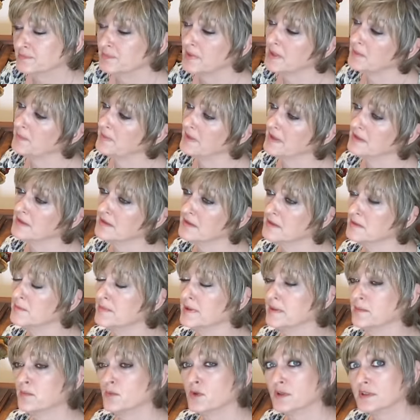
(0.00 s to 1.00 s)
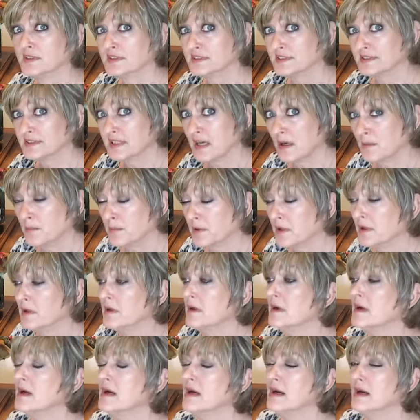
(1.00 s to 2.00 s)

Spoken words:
maybe a little bit more somber,